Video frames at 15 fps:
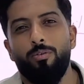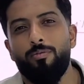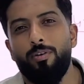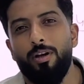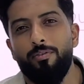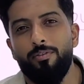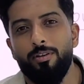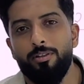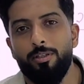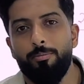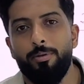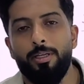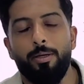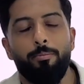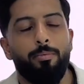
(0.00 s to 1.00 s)
5:30
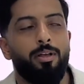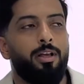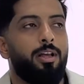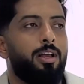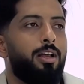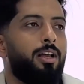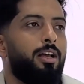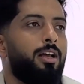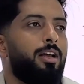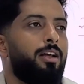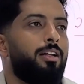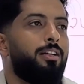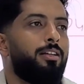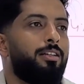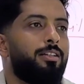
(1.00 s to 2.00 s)
p.m.
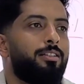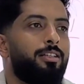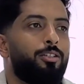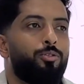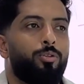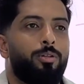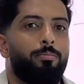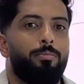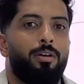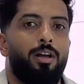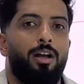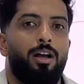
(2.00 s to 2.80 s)
And he's like, Zohaib,